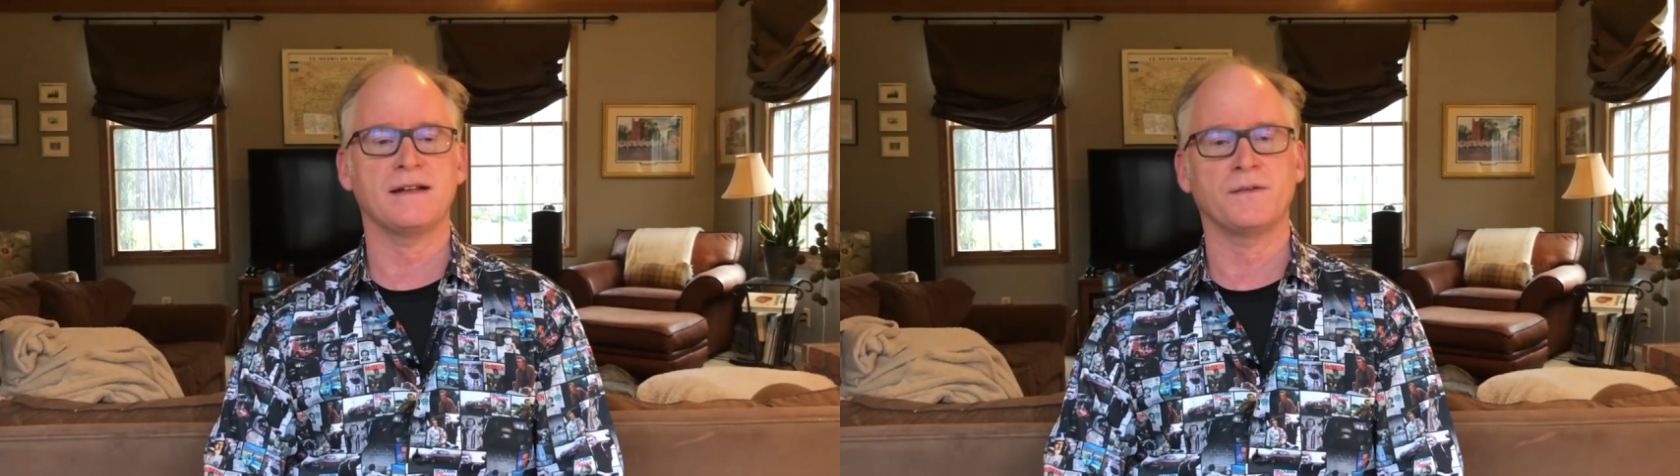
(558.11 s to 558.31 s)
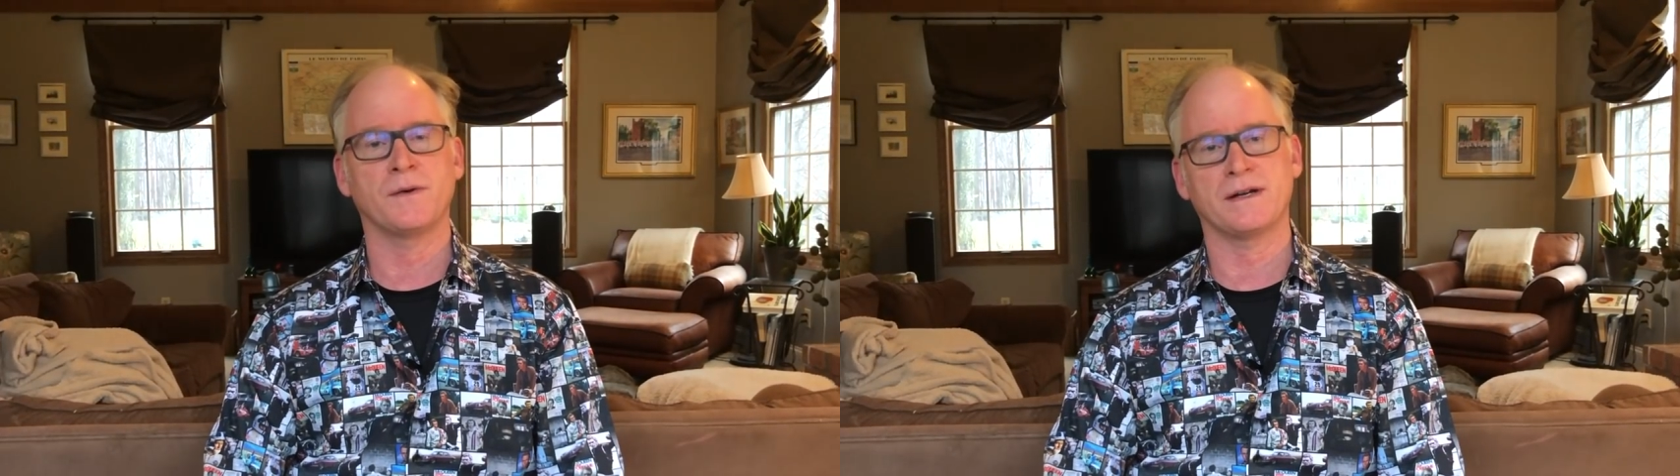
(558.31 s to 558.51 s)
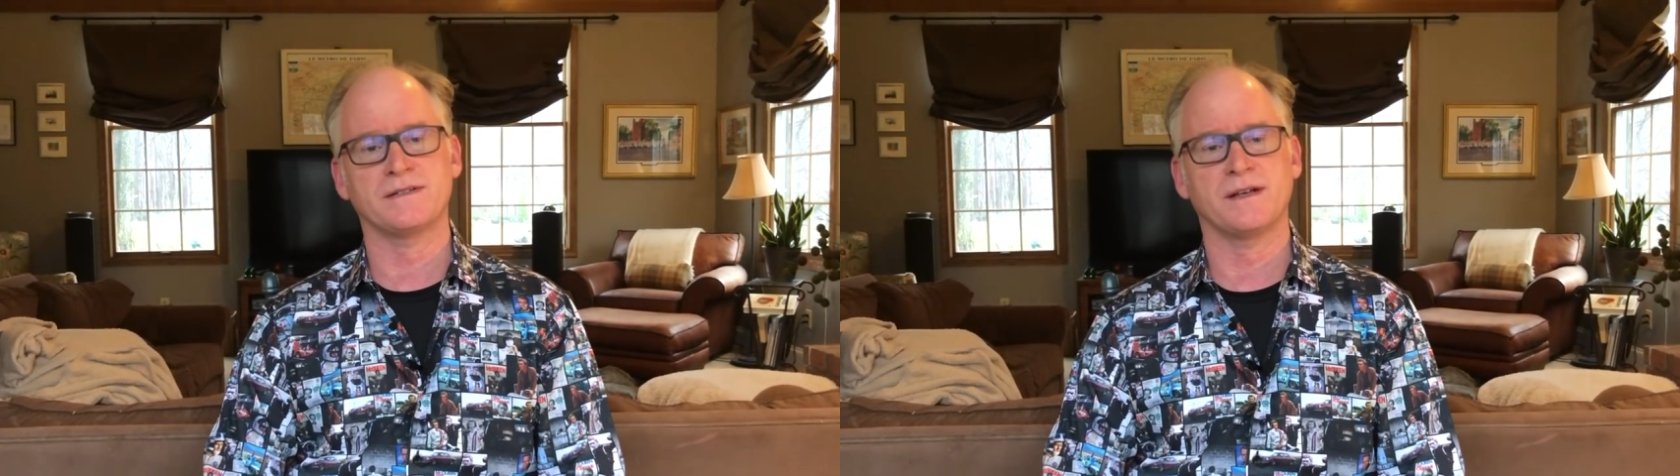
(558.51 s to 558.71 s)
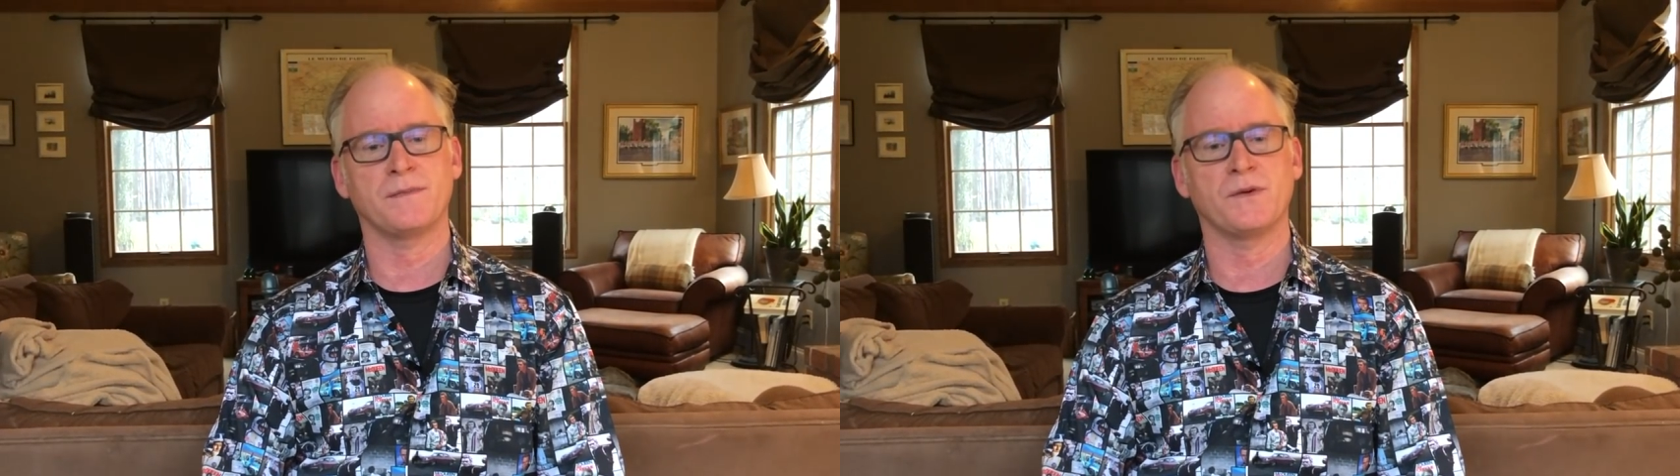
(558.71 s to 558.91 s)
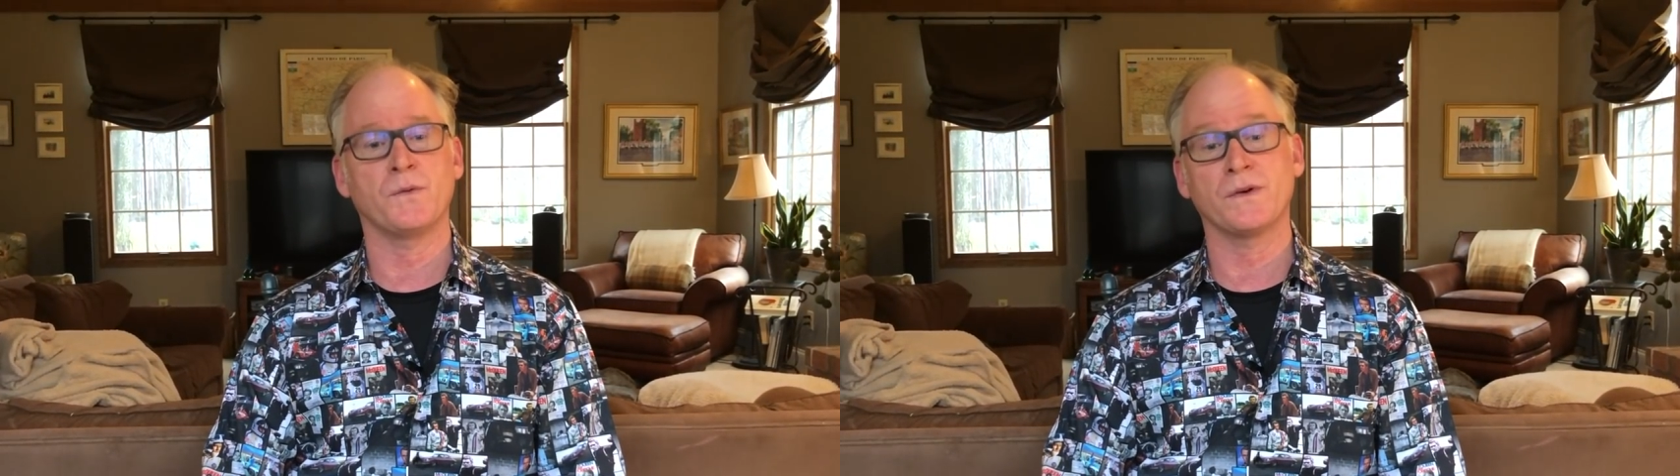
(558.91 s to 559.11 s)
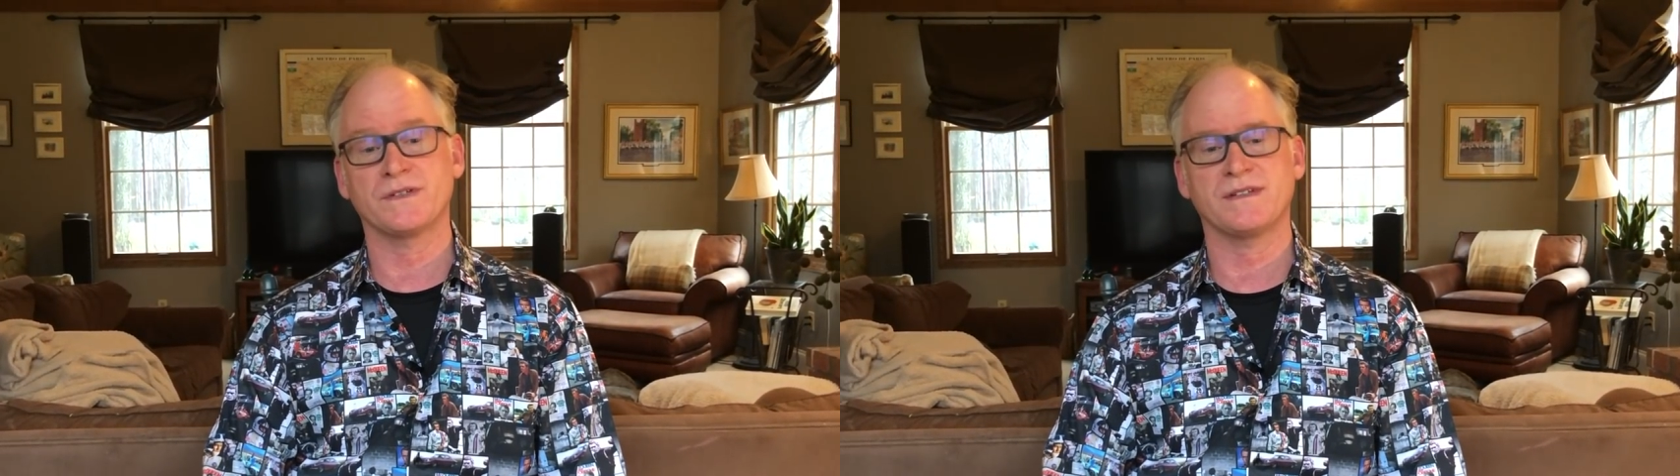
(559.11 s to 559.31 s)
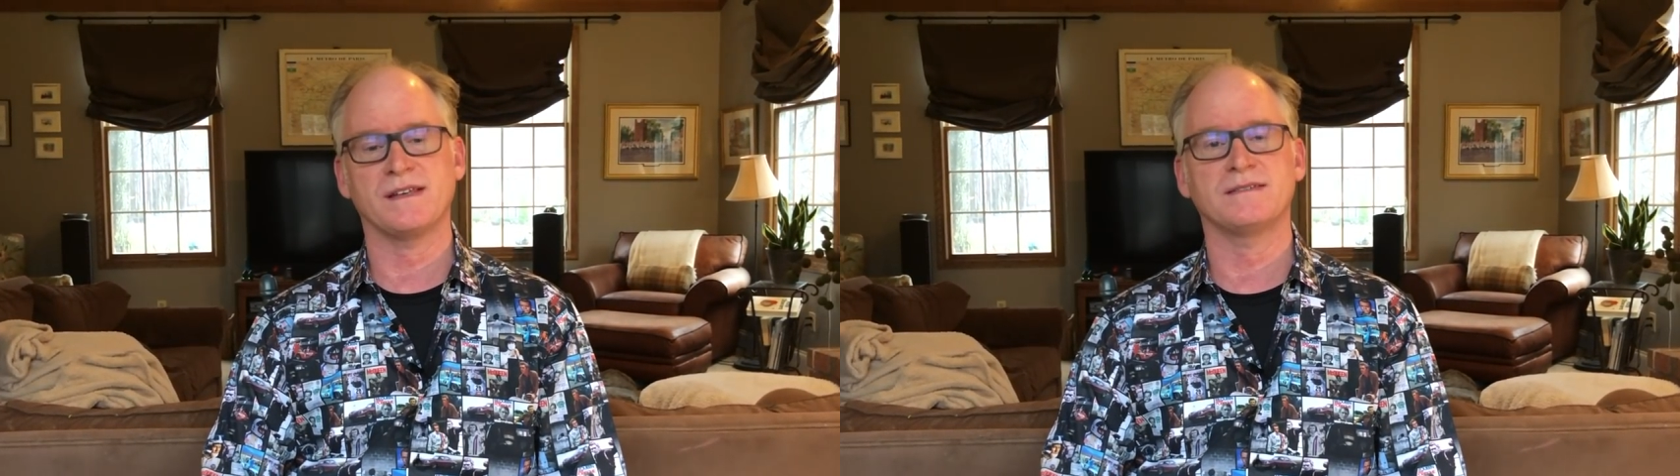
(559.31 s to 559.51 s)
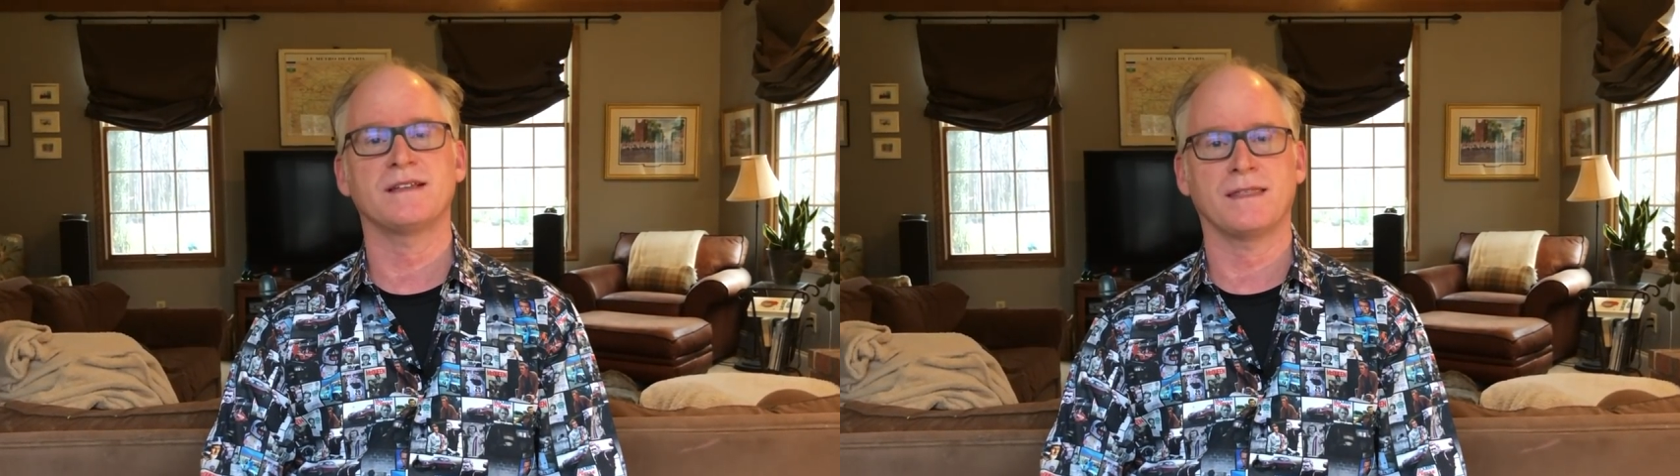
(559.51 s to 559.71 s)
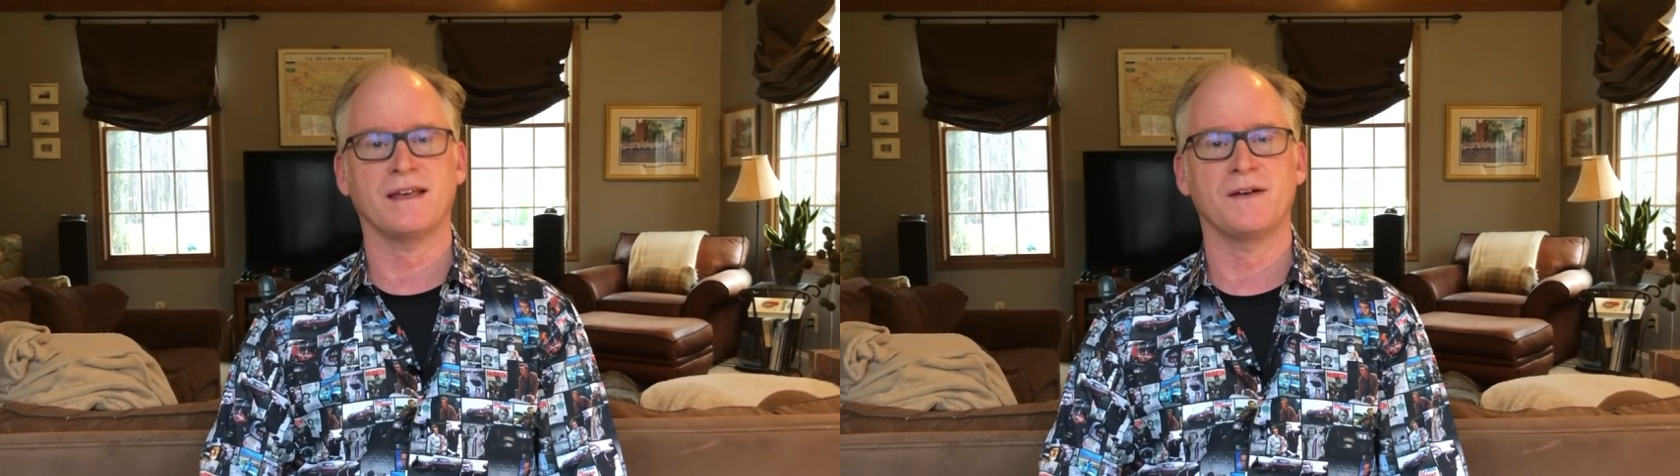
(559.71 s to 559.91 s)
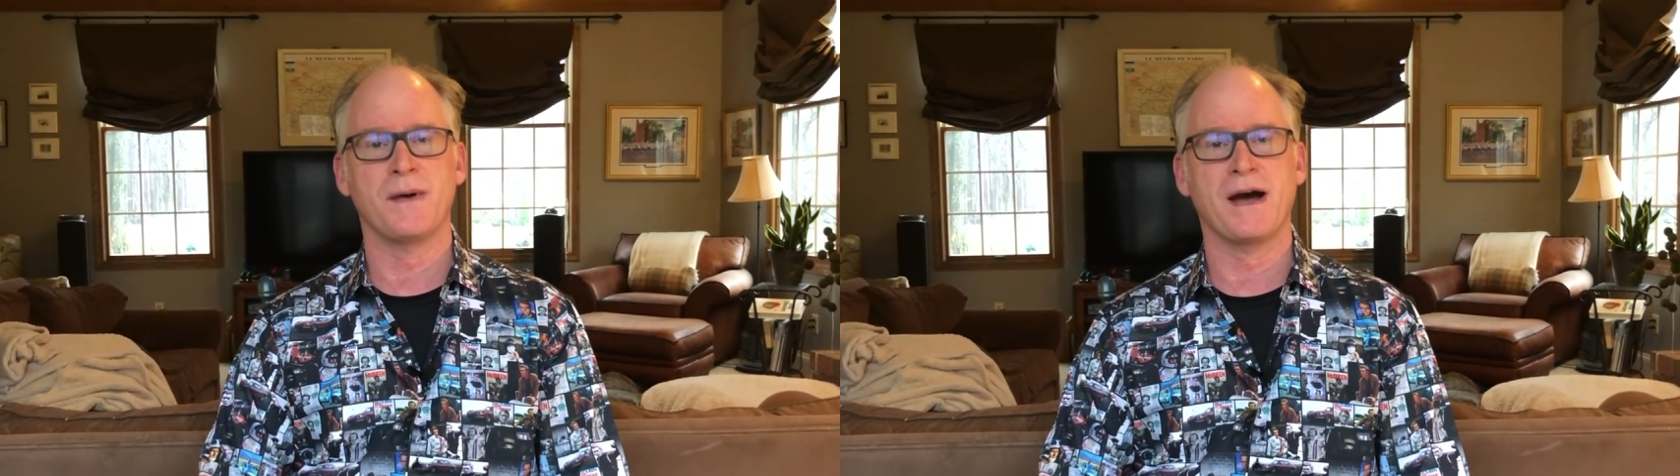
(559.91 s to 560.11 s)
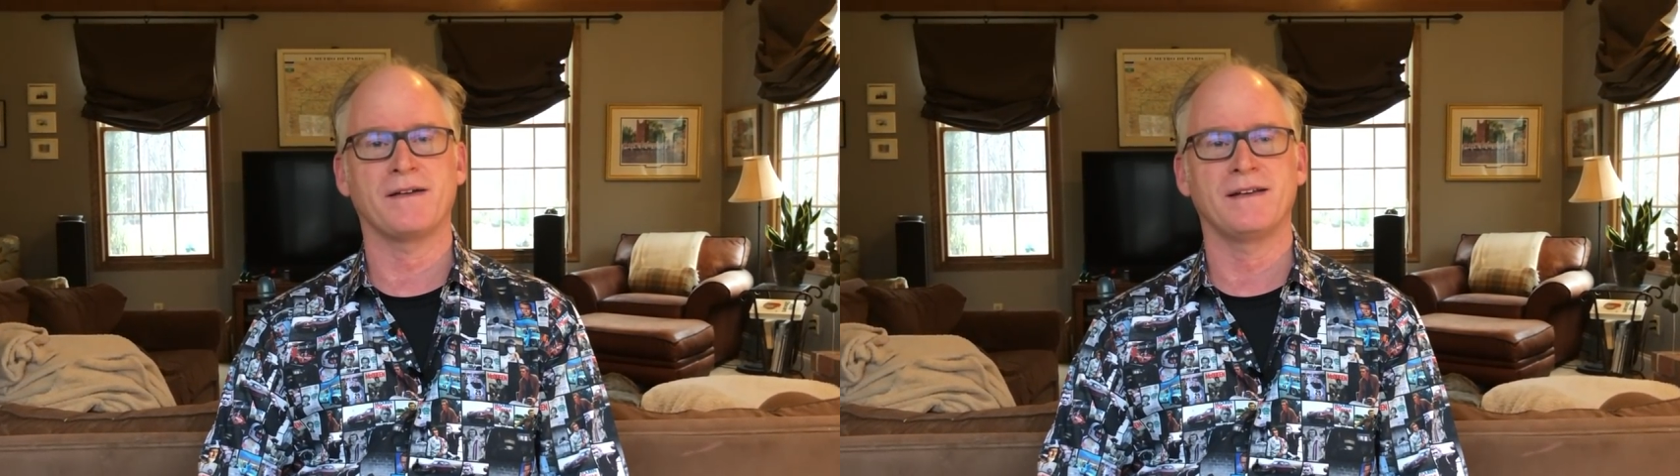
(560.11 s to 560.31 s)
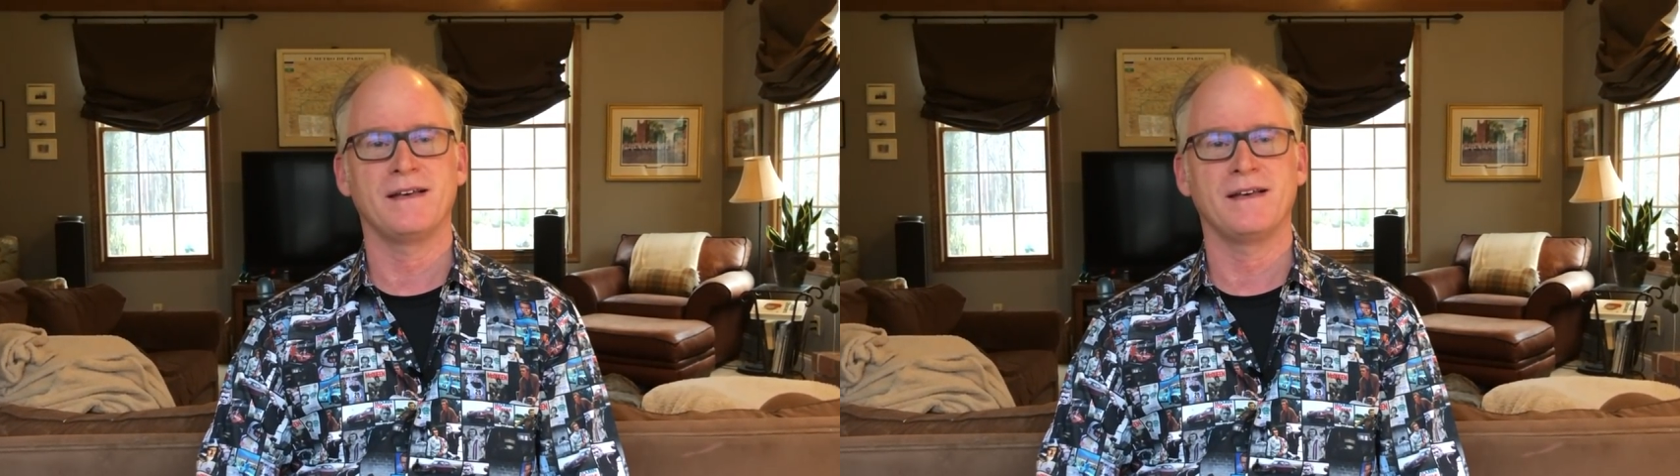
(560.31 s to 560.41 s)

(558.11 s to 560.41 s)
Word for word: and what are some of the worst things to think about.